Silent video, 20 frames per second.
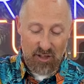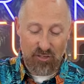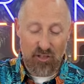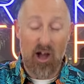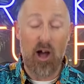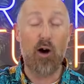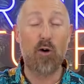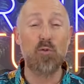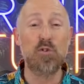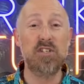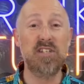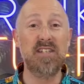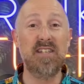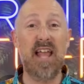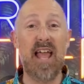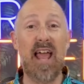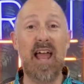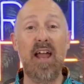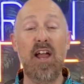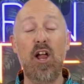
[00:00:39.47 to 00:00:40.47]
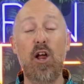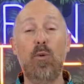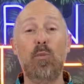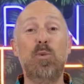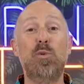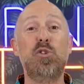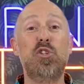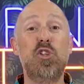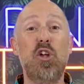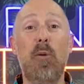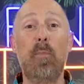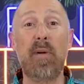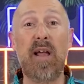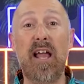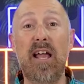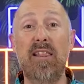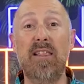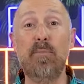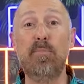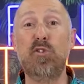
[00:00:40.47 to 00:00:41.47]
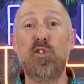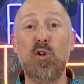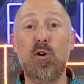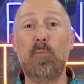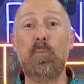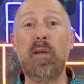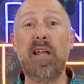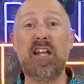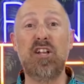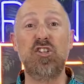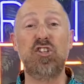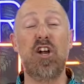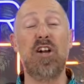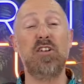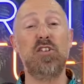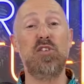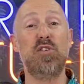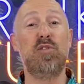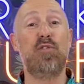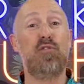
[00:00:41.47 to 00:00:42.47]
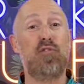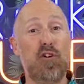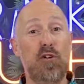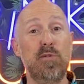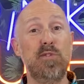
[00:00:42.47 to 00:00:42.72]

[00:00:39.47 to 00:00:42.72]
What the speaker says: The holes in there will stop the sort of bigger chunks of fruit,